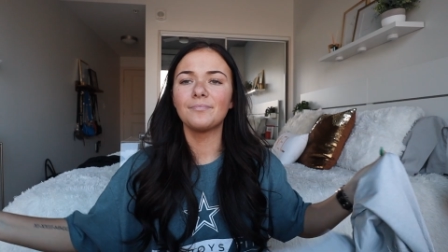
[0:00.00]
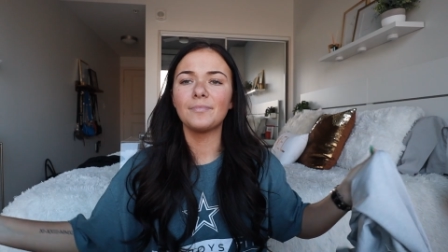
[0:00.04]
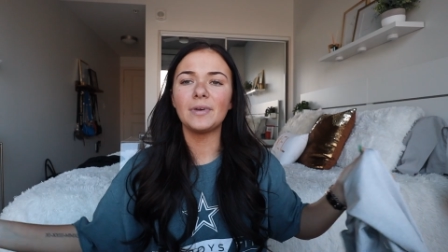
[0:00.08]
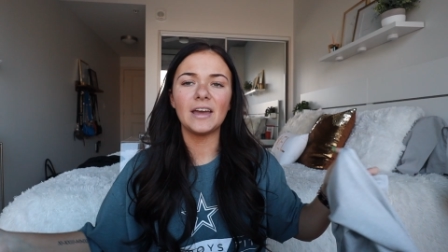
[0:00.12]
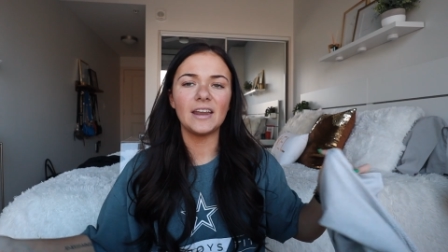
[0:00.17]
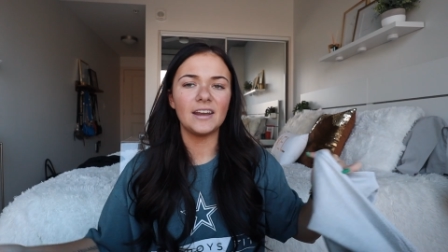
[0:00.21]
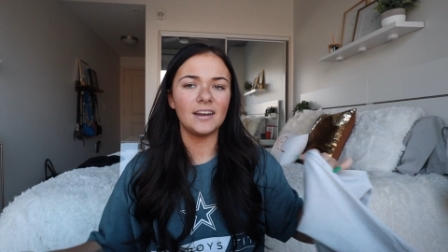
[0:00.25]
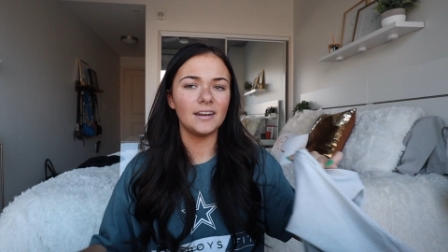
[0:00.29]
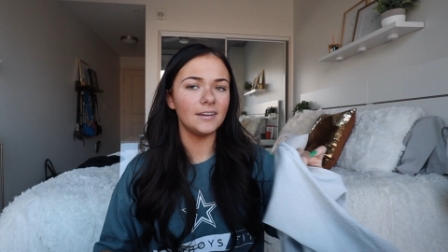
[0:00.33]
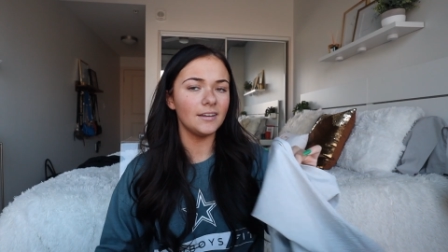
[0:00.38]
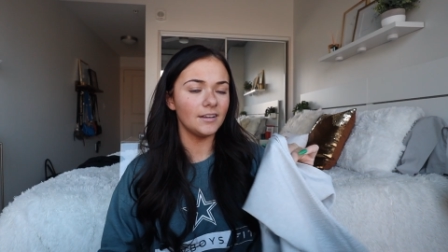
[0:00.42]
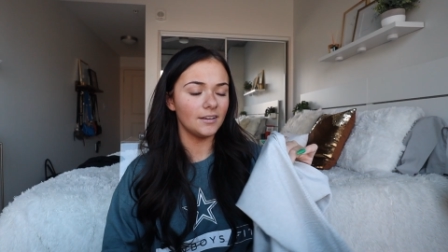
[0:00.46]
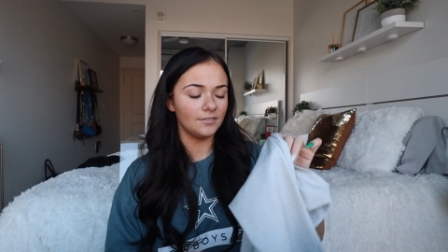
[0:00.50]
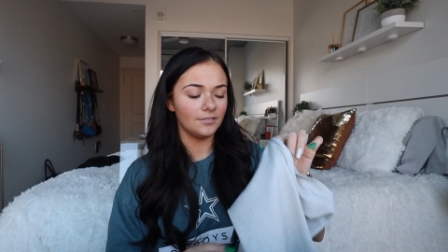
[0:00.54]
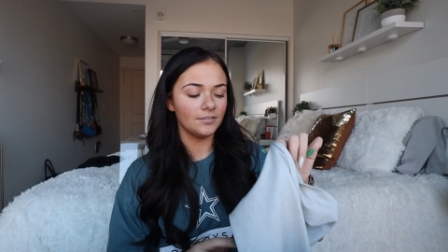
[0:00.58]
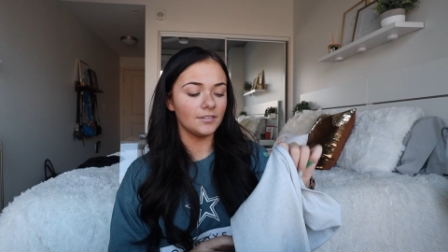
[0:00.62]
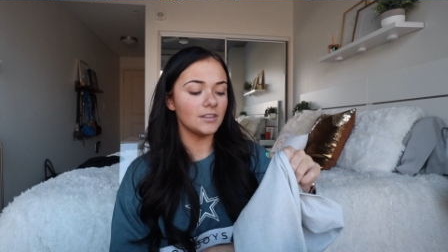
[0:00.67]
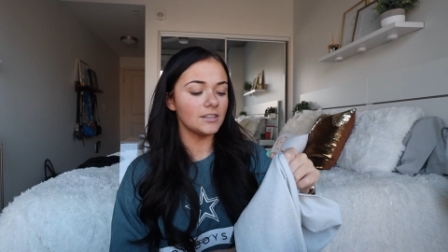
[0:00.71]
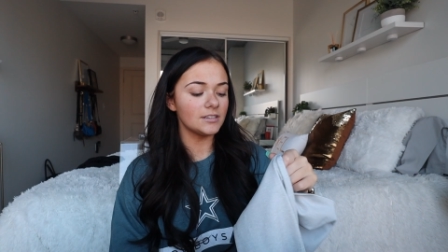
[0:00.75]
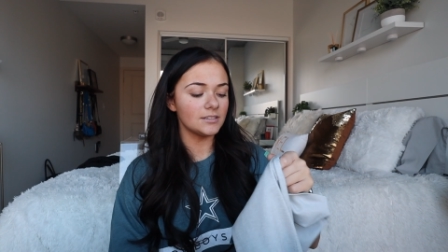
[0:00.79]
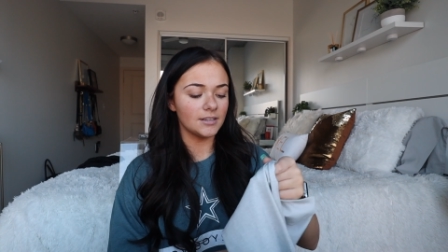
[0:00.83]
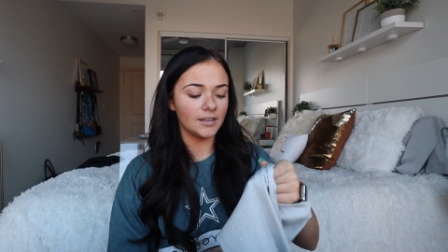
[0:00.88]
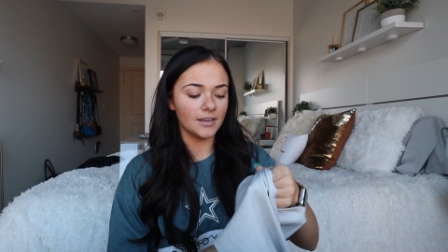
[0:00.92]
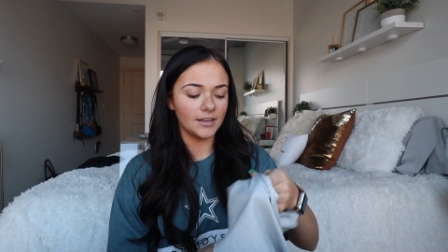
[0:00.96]
bad idea for
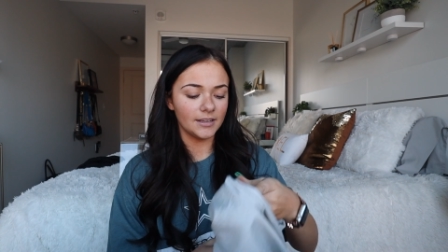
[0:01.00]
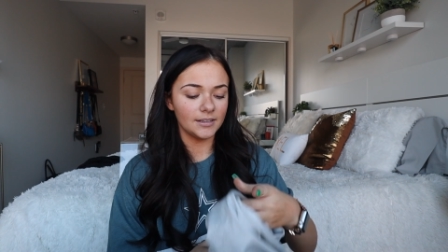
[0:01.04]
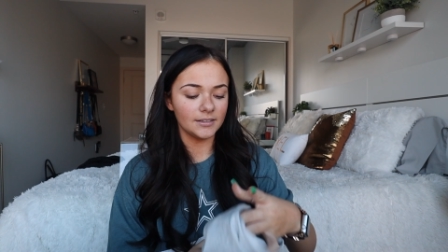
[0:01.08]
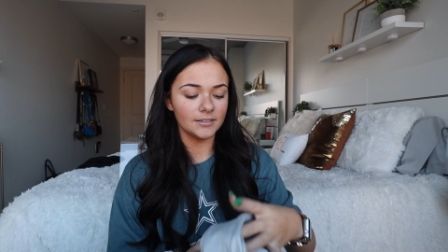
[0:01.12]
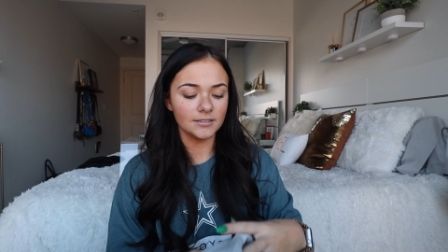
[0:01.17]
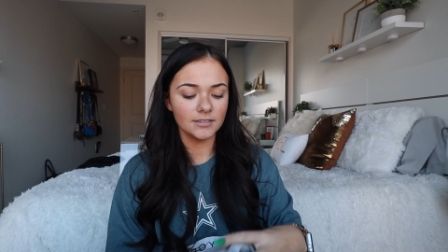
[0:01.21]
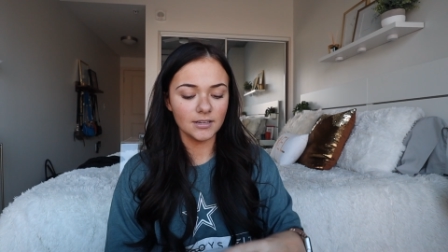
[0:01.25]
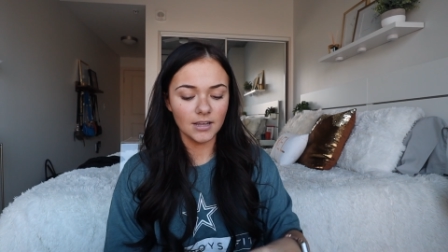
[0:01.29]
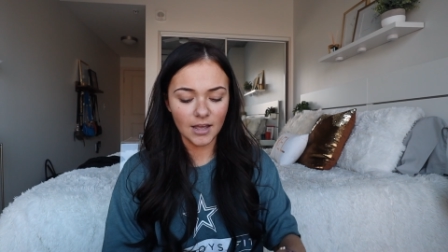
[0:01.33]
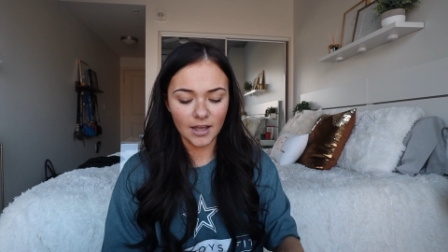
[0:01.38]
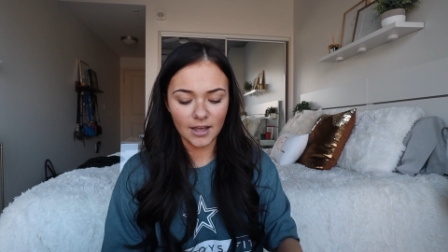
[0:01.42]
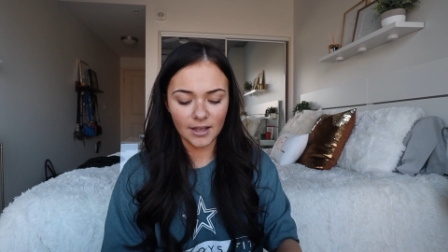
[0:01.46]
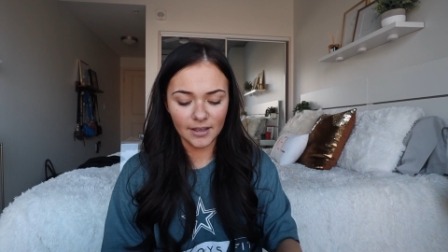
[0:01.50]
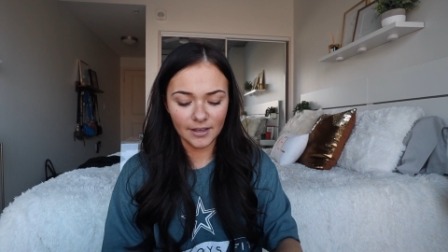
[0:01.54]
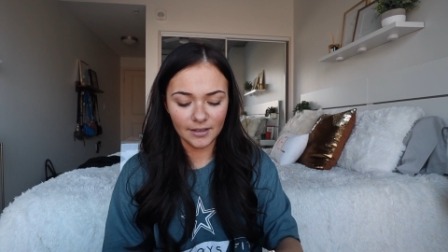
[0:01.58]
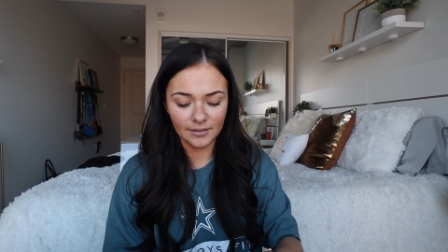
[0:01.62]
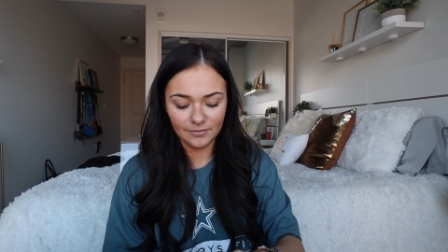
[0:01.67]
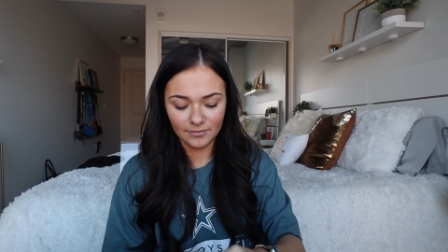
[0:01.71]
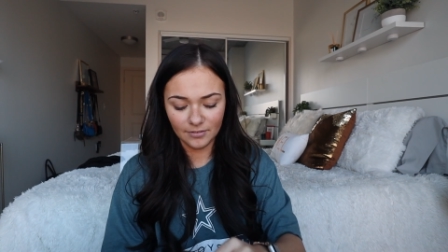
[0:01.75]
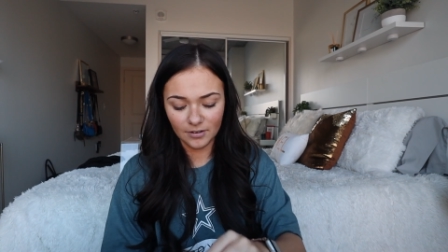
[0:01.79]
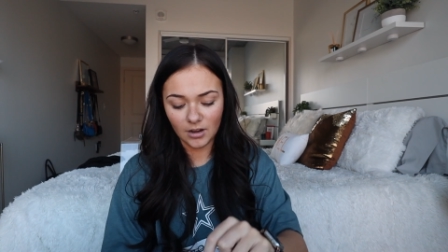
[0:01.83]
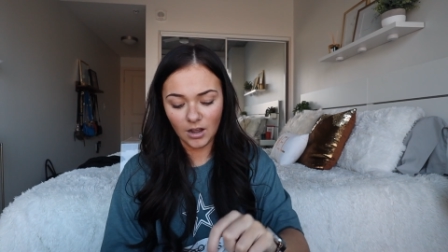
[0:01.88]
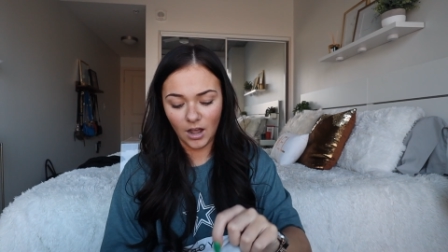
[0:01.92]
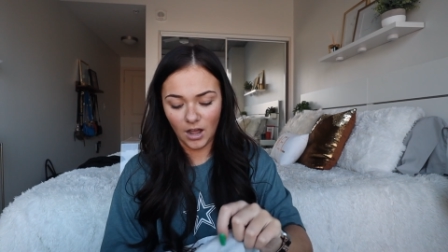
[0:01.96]
these leggings. I
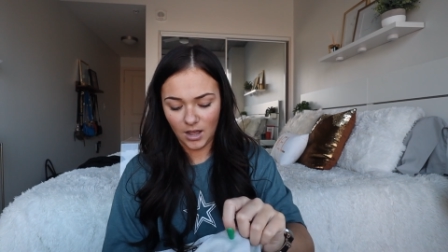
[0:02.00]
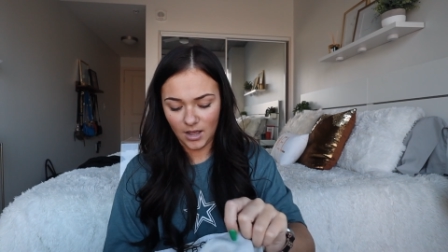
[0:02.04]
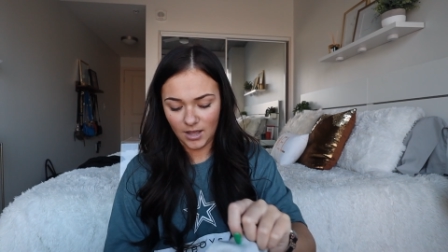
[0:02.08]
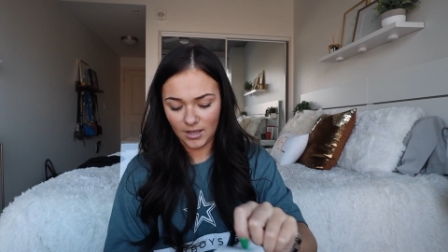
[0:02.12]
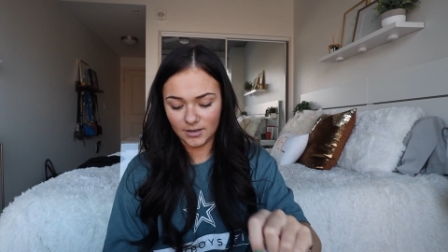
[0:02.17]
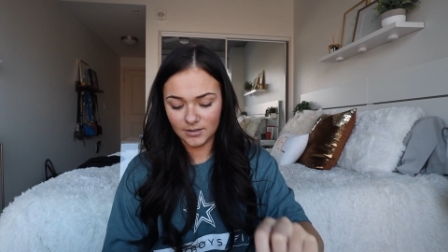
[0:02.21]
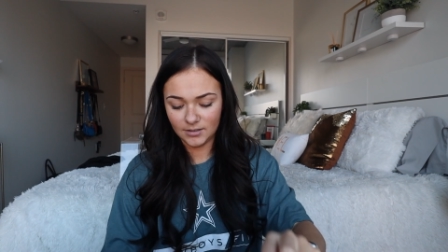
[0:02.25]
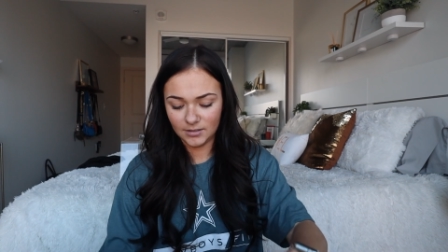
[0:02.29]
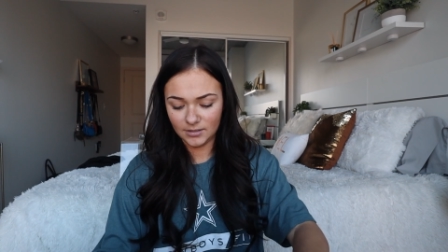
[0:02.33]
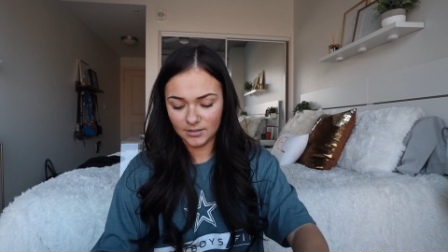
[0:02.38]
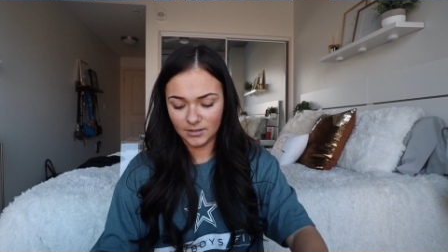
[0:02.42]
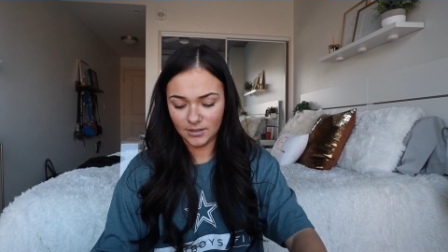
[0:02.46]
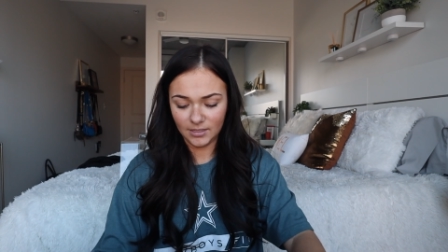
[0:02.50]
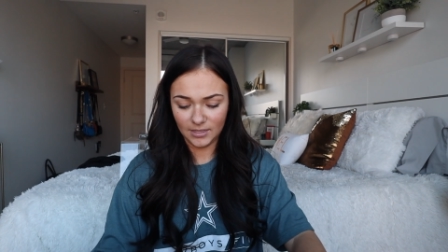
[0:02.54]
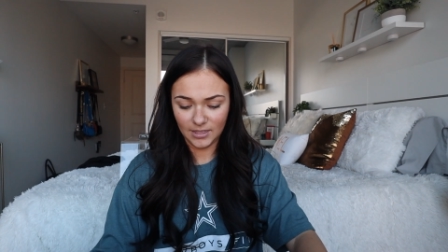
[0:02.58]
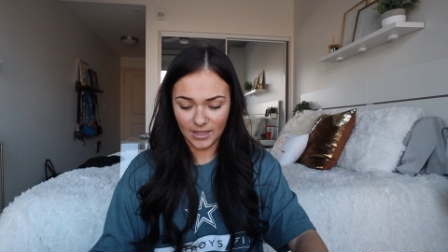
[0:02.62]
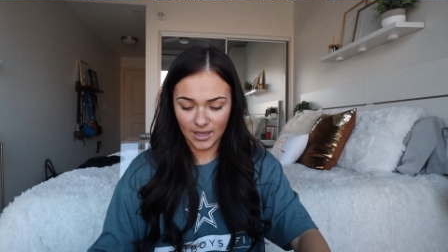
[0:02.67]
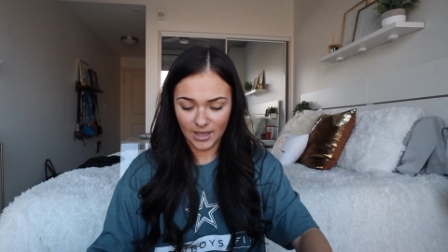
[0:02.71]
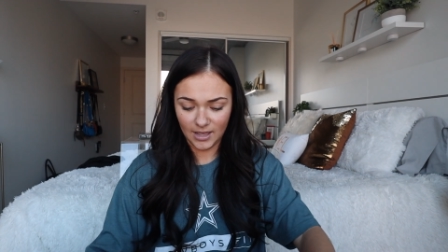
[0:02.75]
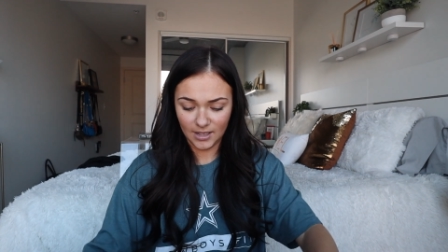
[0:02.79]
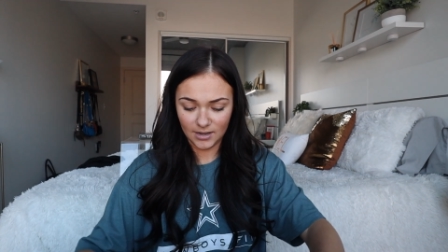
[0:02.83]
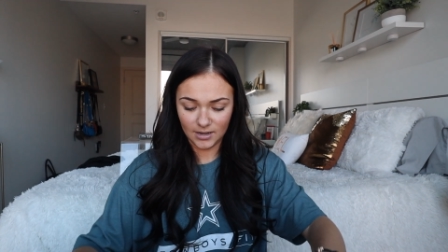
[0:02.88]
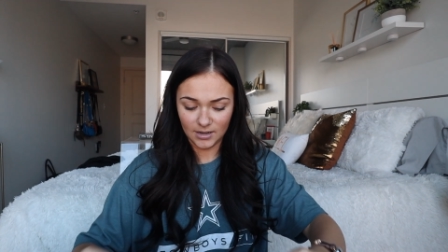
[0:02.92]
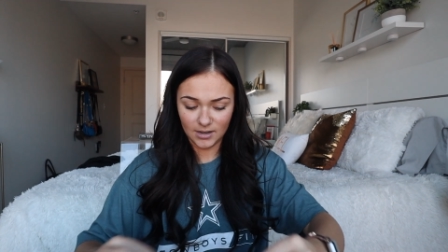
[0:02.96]
forgot
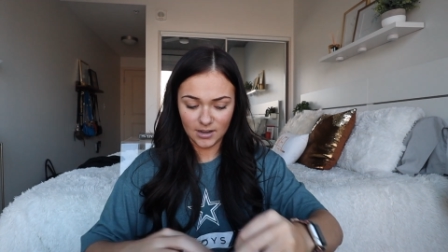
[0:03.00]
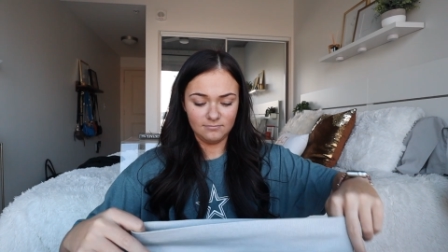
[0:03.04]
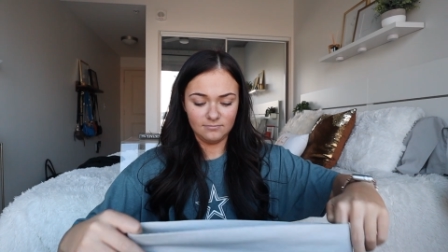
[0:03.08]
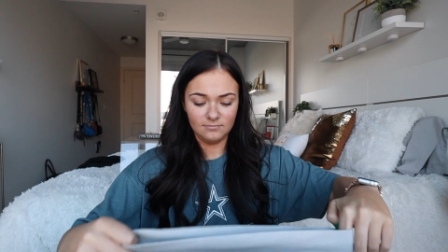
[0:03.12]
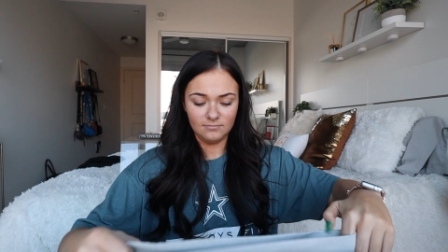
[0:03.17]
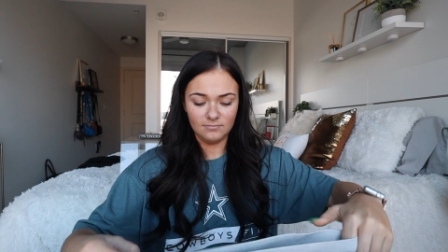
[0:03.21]
that.